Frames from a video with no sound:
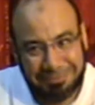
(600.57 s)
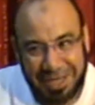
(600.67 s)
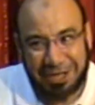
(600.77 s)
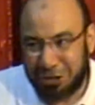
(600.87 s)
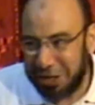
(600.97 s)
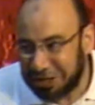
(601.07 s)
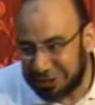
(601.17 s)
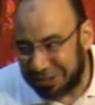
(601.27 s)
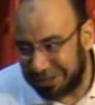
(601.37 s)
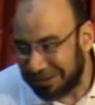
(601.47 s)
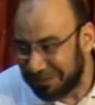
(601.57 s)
Take it easy.